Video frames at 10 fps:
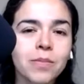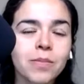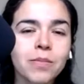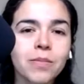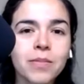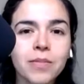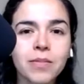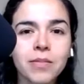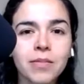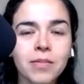
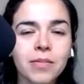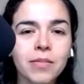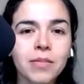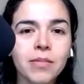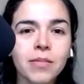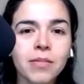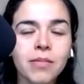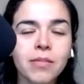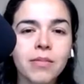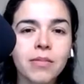
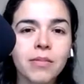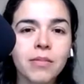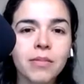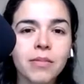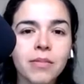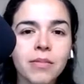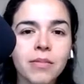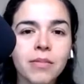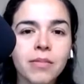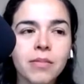
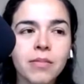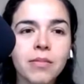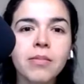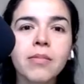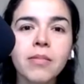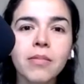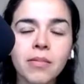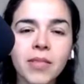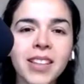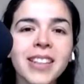
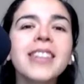This person isn't speaking.